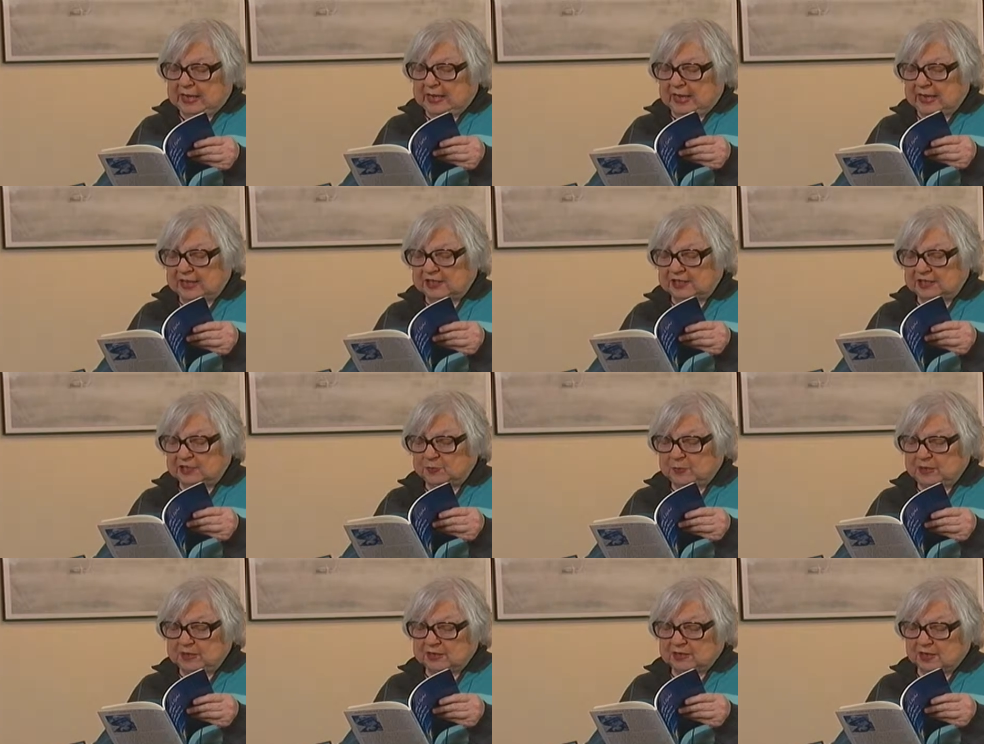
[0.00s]
As he
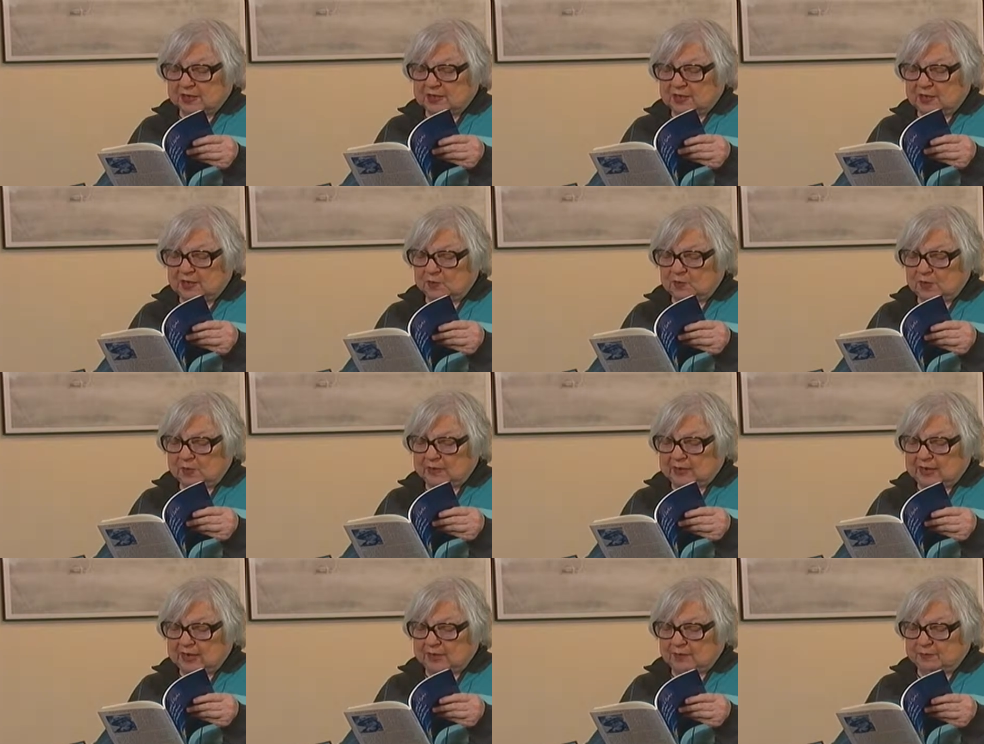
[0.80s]
speaks to 10
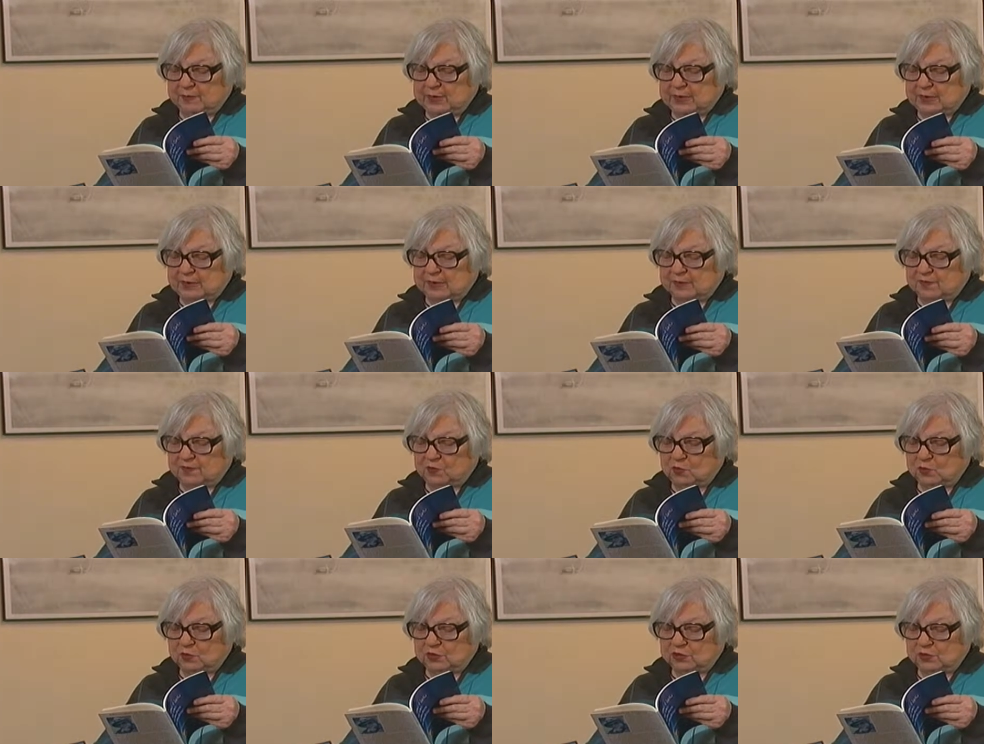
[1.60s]
women, 8 men, and
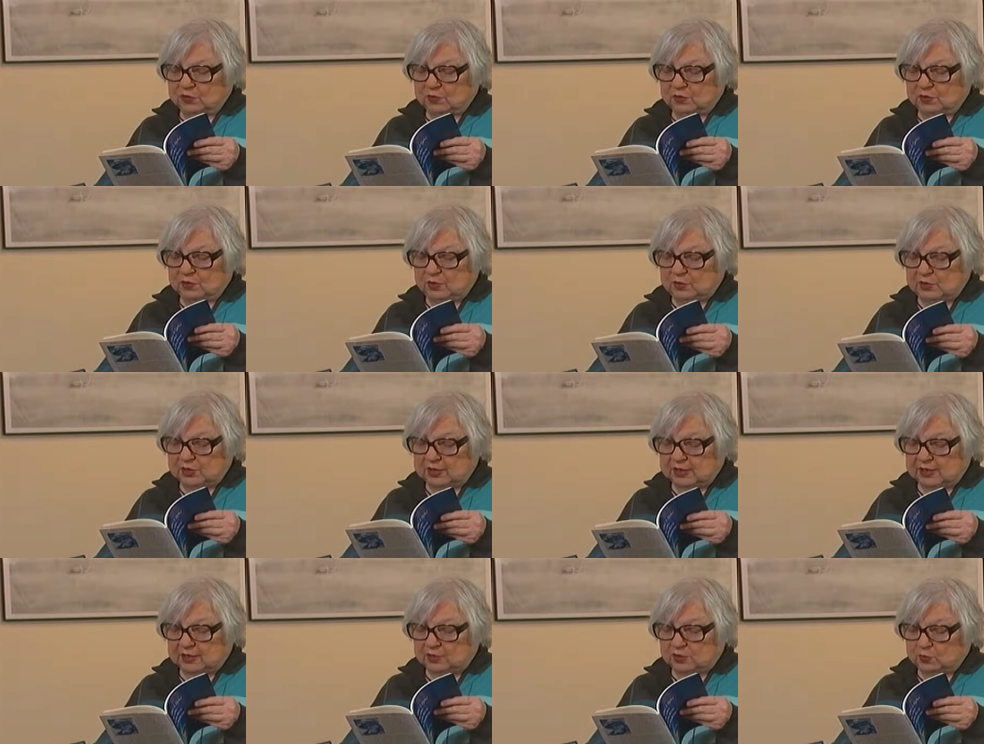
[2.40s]
4 children who
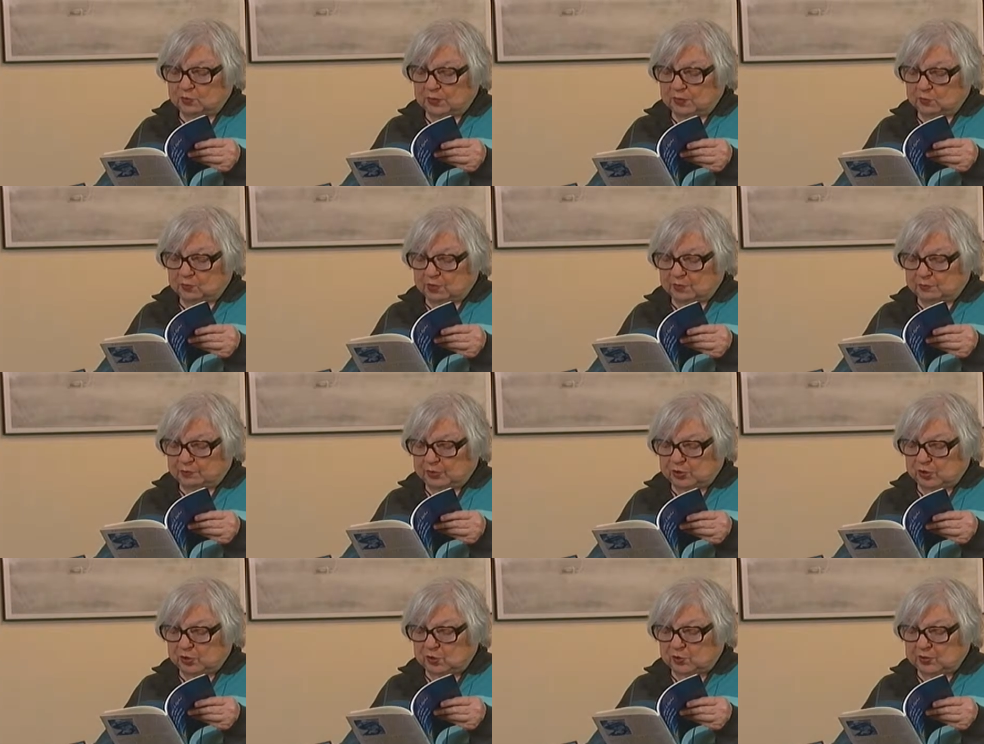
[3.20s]
sit in 21
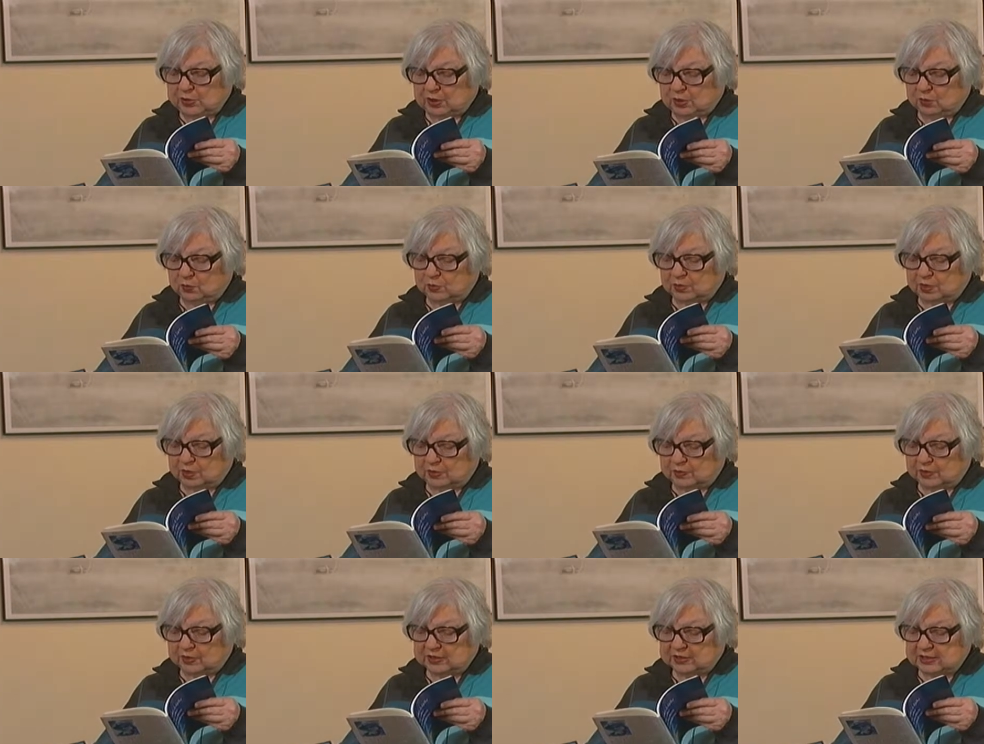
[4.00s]
pews and hold
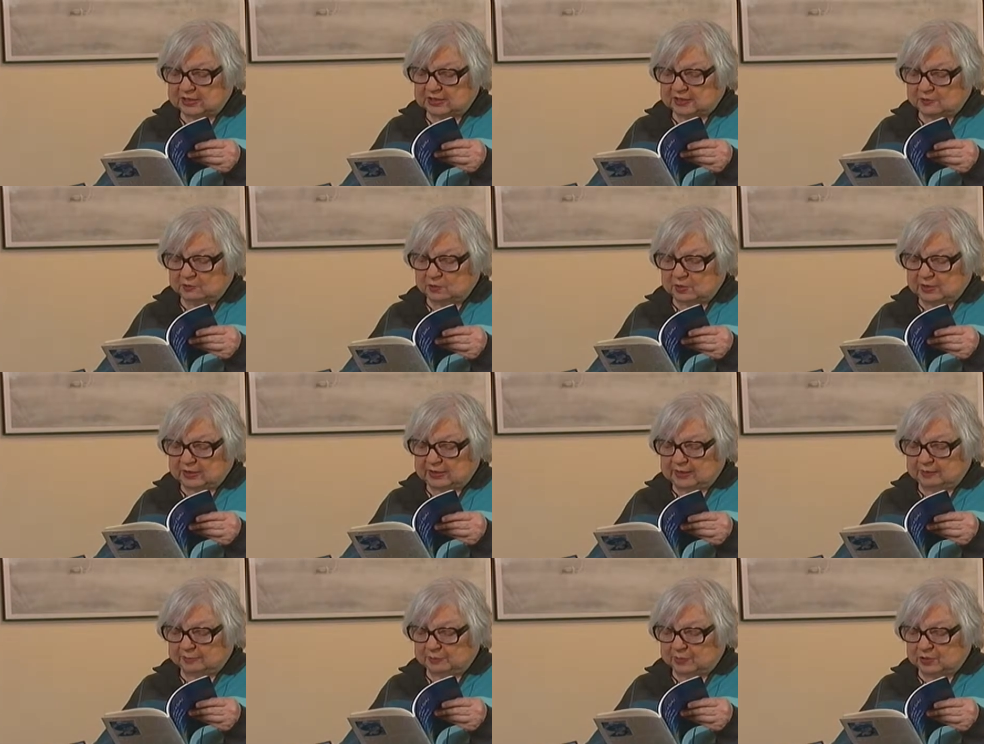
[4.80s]
161
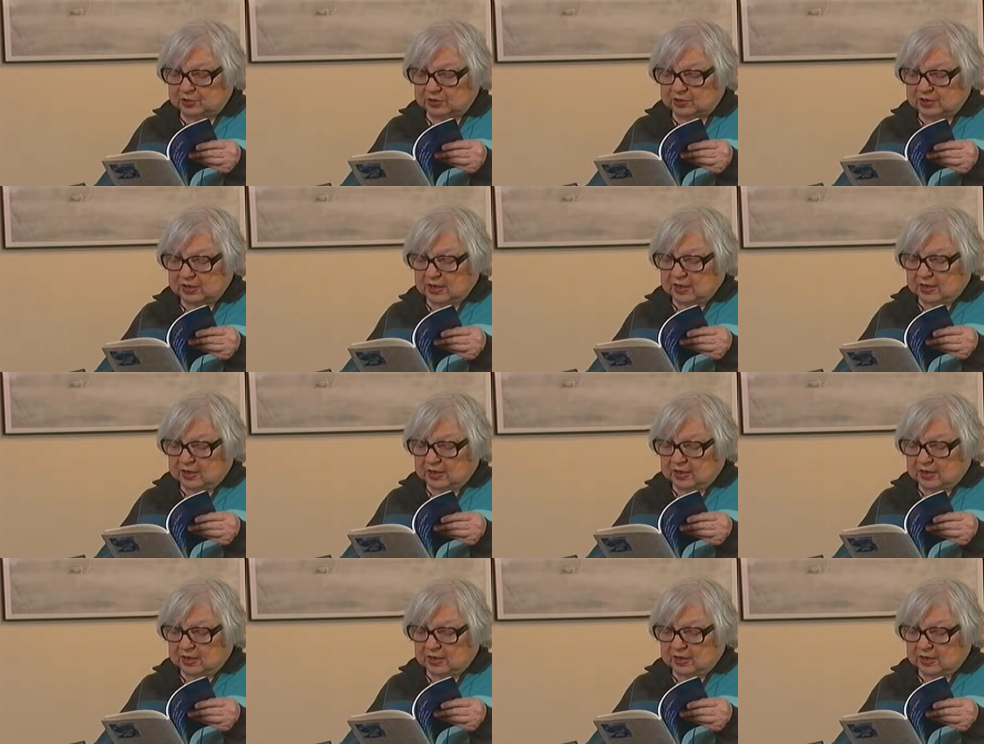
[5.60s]
hymn books